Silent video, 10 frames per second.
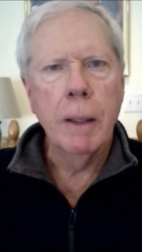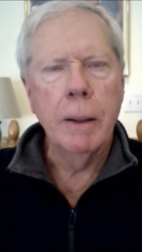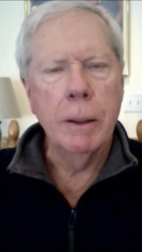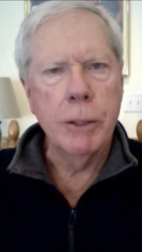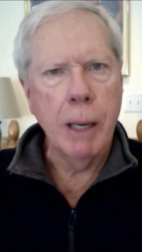
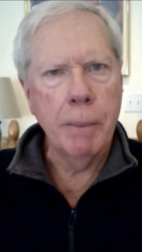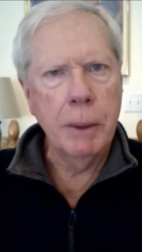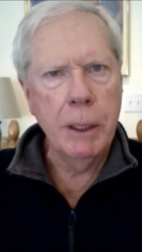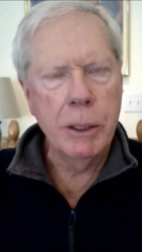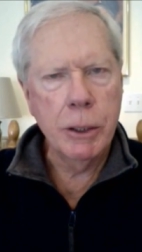The
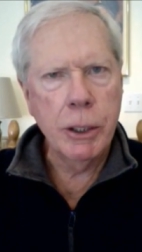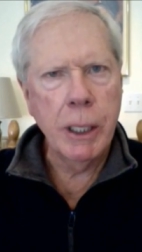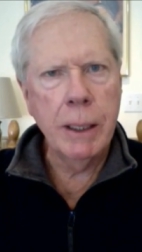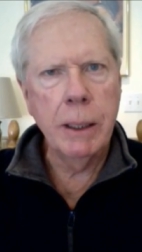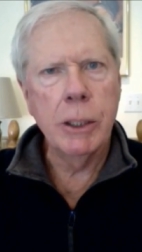Japanese and
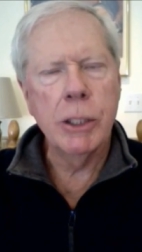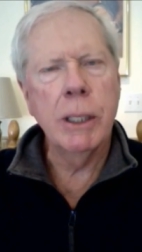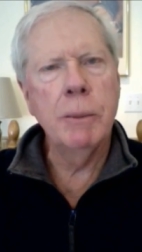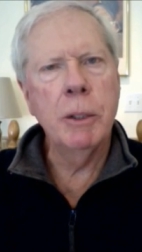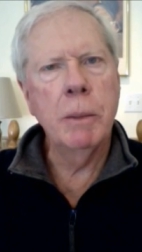Chinese
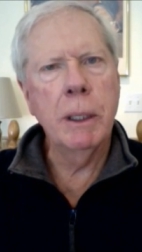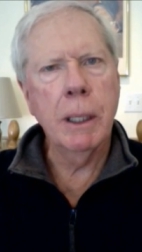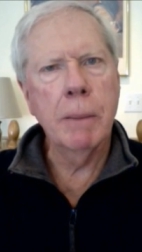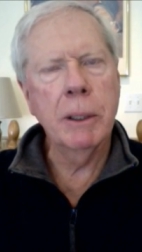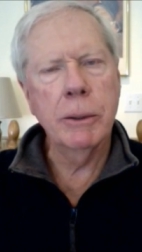seem to be coming